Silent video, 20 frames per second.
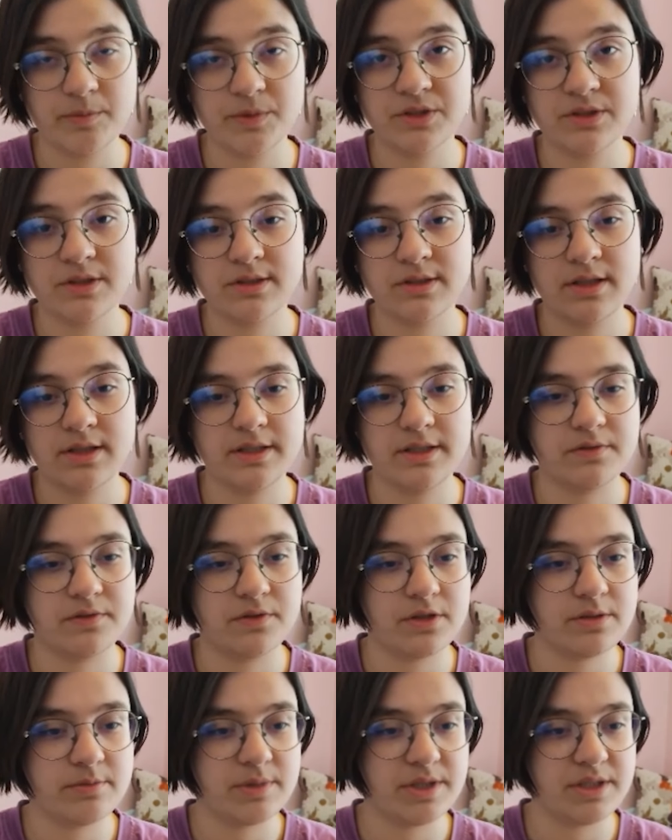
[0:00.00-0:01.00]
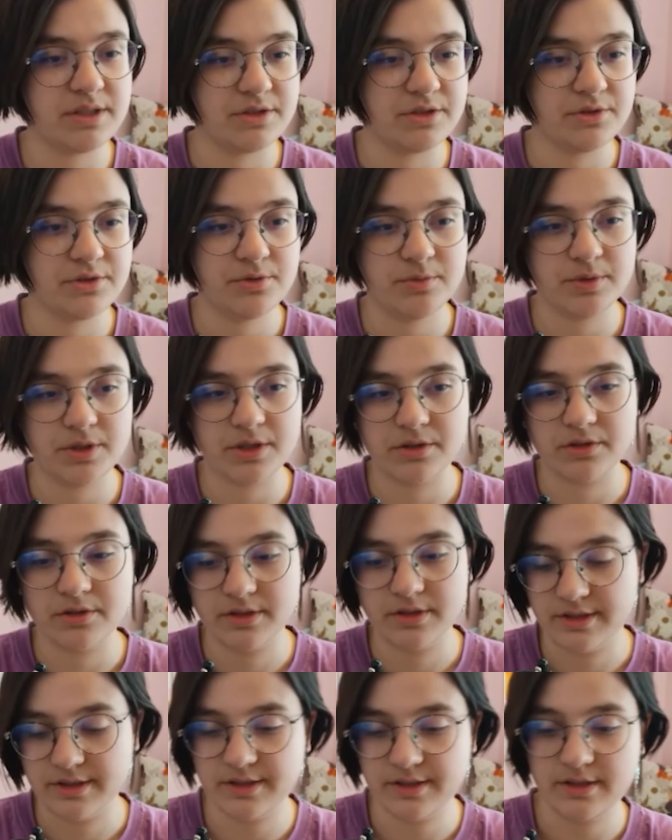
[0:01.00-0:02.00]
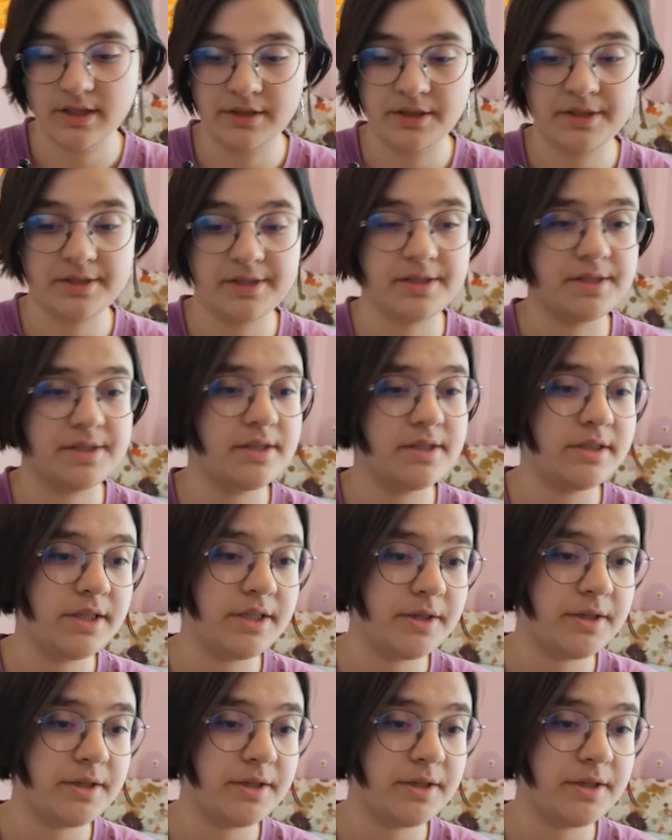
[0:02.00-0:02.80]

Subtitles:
delete the first message too because it's unnecessary.